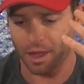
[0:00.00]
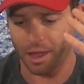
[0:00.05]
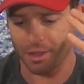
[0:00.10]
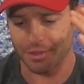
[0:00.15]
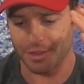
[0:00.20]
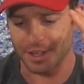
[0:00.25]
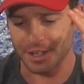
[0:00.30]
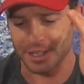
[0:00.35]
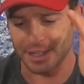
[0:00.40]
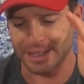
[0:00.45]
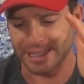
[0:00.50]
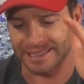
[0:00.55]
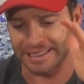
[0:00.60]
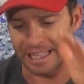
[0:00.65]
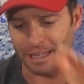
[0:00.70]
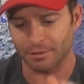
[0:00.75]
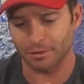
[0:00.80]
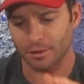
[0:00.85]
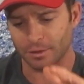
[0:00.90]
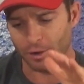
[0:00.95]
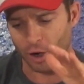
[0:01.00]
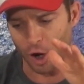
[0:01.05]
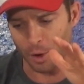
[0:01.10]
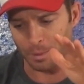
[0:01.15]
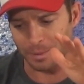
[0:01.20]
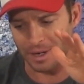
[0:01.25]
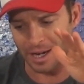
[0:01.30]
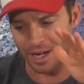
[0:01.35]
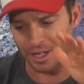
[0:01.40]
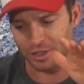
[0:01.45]
The level of
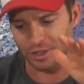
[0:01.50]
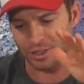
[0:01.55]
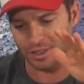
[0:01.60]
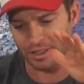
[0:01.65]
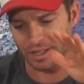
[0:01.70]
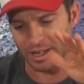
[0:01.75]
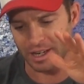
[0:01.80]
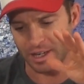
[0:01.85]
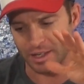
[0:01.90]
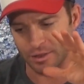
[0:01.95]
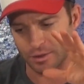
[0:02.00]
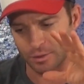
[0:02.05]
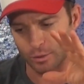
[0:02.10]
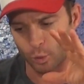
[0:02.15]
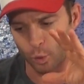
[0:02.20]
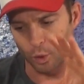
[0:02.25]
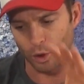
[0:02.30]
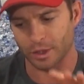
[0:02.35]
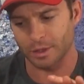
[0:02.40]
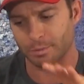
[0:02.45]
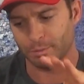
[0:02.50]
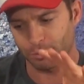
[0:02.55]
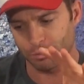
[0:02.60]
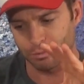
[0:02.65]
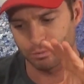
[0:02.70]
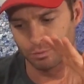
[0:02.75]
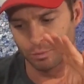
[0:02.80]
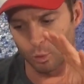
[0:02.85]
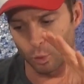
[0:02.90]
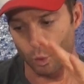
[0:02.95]
carbonation works
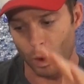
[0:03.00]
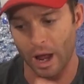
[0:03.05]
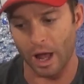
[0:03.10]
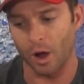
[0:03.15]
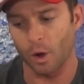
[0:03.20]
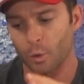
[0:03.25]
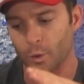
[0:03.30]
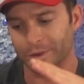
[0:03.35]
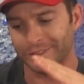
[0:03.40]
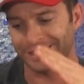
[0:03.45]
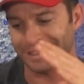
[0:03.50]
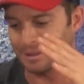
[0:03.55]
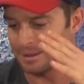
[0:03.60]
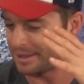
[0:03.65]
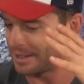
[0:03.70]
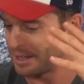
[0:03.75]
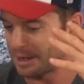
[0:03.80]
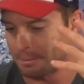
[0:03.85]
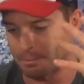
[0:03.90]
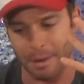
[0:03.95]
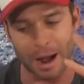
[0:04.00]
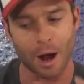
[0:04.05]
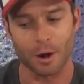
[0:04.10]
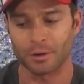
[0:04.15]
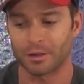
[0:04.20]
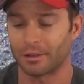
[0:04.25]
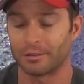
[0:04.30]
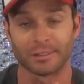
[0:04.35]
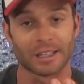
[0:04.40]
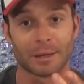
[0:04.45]
well with the
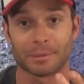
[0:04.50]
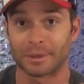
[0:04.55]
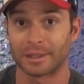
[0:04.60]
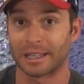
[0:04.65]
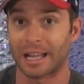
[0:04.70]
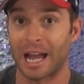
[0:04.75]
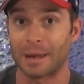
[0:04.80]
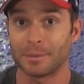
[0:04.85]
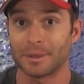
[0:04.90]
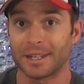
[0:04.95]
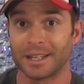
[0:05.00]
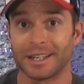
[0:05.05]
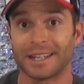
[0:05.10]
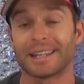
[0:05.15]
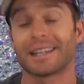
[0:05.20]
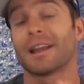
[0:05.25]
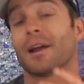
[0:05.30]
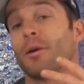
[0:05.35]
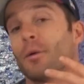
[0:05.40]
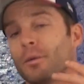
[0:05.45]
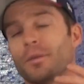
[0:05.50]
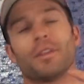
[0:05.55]
amount of lemon lime you're getting.